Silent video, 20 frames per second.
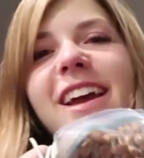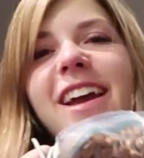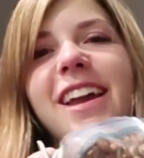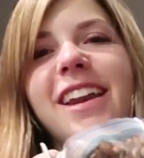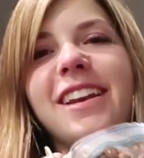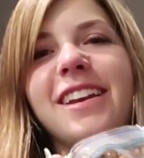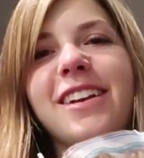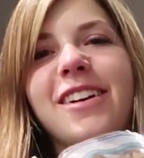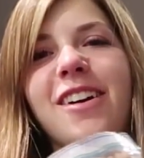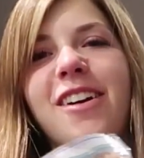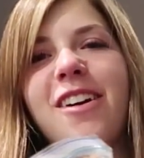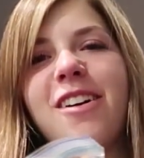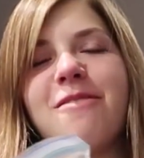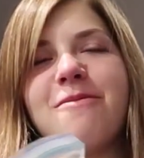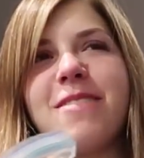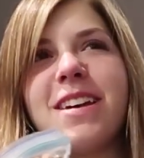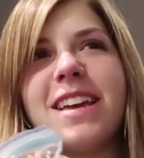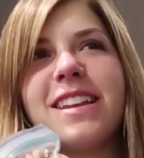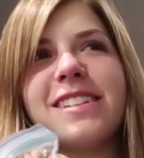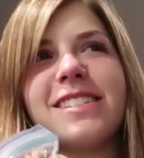and
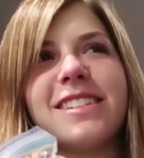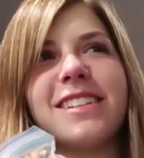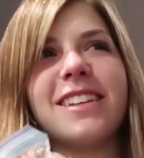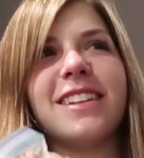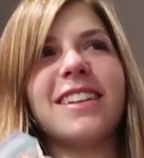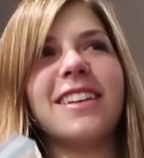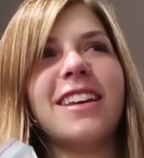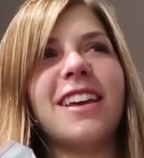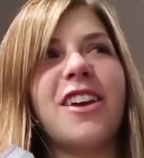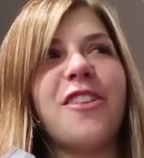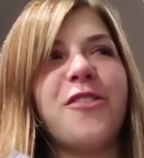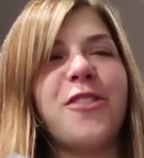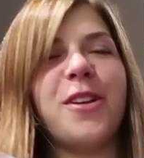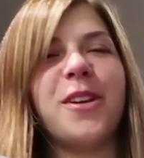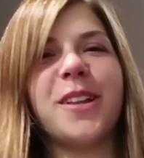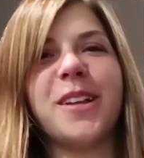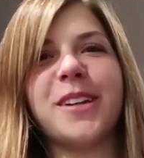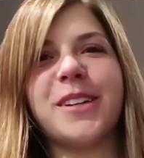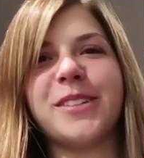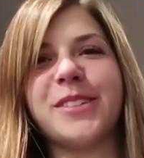comment if
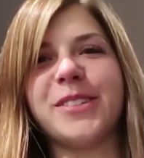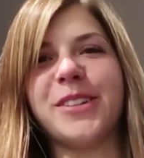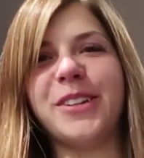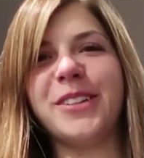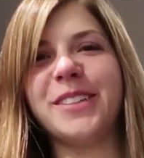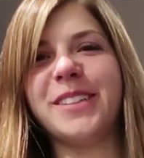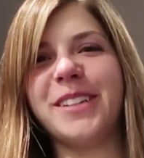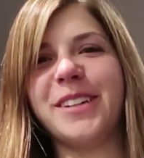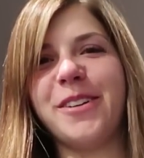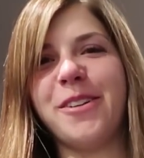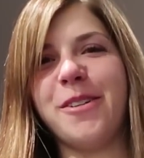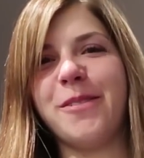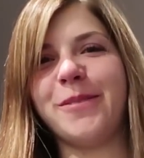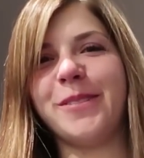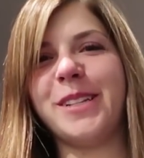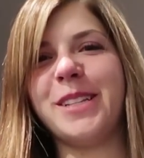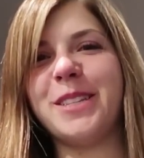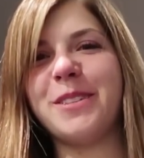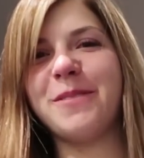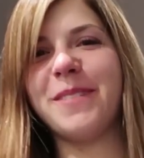you like salted
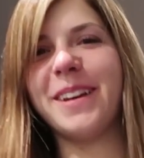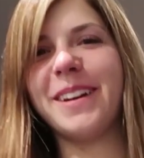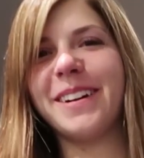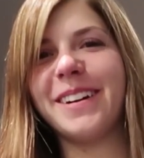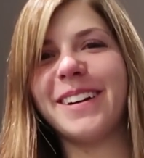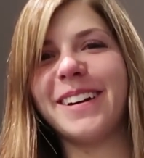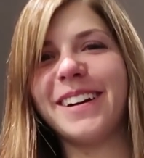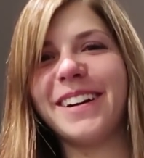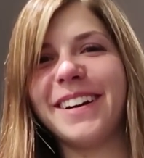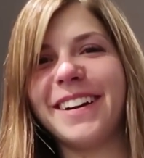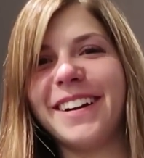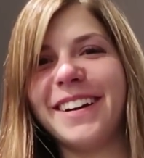almonds better.